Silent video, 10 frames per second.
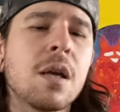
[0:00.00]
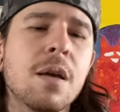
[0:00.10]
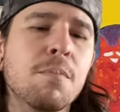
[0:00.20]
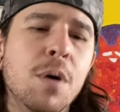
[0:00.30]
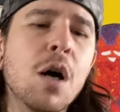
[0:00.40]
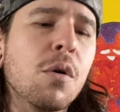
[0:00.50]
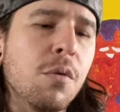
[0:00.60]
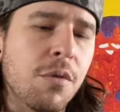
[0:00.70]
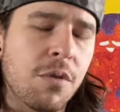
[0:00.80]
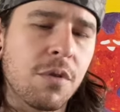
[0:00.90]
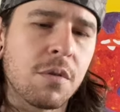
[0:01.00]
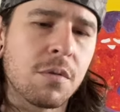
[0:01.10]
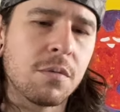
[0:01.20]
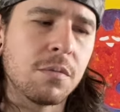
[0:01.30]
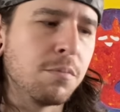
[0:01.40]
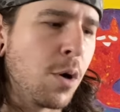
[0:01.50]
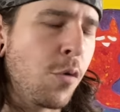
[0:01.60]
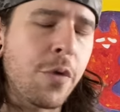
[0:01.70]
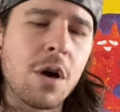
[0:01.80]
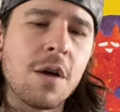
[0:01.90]
both
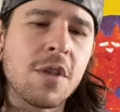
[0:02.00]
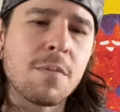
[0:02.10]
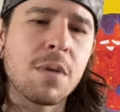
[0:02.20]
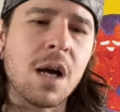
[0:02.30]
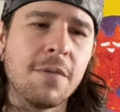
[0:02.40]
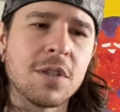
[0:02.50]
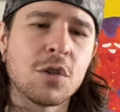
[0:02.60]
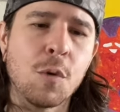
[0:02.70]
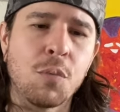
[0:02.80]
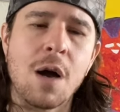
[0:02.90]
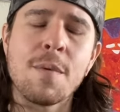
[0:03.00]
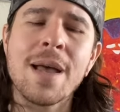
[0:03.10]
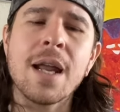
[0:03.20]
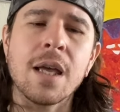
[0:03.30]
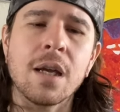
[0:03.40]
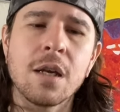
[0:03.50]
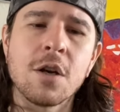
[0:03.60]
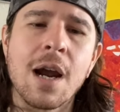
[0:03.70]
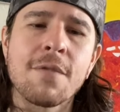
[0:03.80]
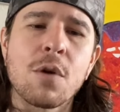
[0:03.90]
and all the above. It's too problematic. And
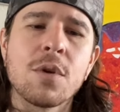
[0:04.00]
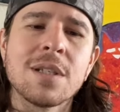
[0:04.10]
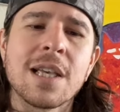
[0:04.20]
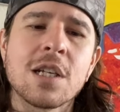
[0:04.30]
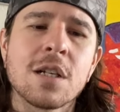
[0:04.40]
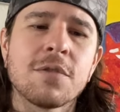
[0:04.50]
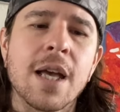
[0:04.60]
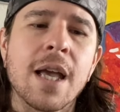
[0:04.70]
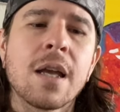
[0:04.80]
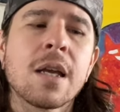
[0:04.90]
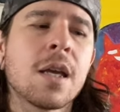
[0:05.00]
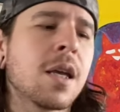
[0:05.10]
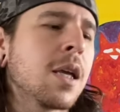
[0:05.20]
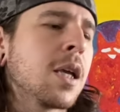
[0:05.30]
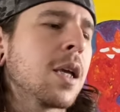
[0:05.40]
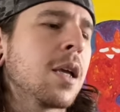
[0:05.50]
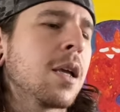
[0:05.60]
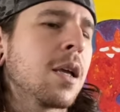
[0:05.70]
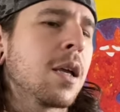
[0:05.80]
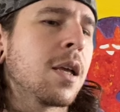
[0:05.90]
you're having that realization of like,
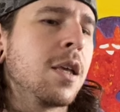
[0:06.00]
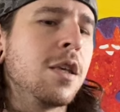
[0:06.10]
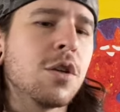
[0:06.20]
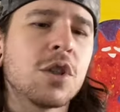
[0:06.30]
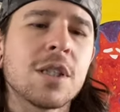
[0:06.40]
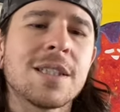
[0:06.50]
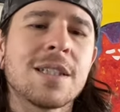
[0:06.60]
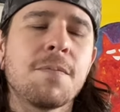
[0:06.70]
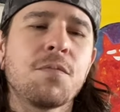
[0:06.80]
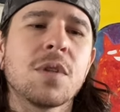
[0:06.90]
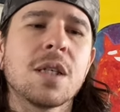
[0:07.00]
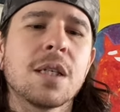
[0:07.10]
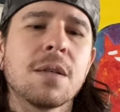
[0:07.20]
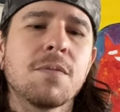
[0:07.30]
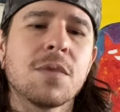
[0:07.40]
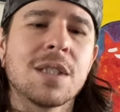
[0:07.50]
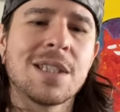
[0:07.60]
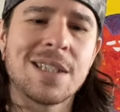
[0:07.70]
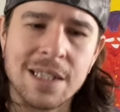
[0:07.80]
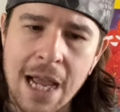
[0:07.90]
you're just
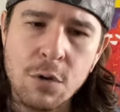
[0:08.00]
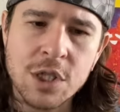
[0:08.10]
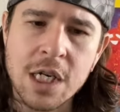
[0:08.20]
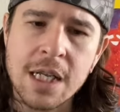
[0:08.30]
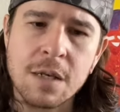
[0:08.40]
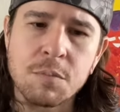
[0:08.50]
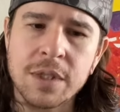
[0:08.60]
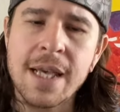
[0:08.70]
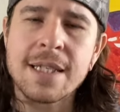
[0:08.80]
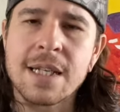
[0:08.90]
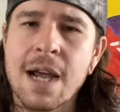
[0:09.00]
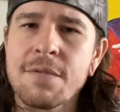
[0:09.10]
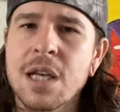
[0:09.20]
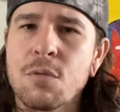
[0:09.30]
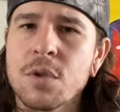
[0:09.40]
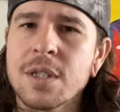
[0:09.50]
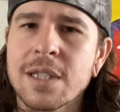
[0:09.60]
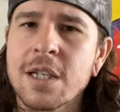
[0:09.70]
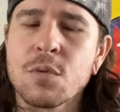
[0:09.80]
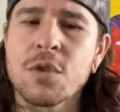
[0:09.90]
slouching in place and having that
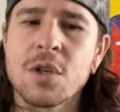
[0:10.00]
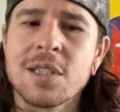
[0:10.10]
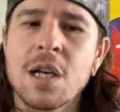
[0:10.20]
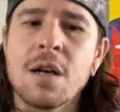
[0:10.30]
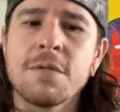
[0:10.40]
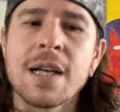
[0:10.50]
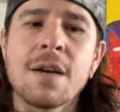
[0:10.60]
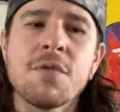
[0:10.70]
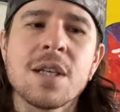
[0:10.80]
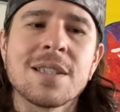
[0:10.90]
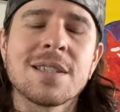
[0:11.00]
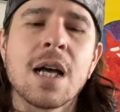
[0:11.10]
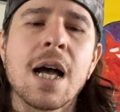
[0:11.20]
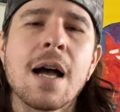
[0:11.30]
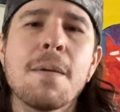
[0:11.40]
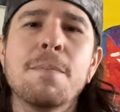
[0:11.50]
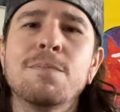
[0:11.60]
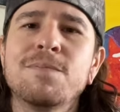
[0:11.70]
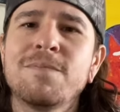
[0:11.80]
realization with yourself, like of this, your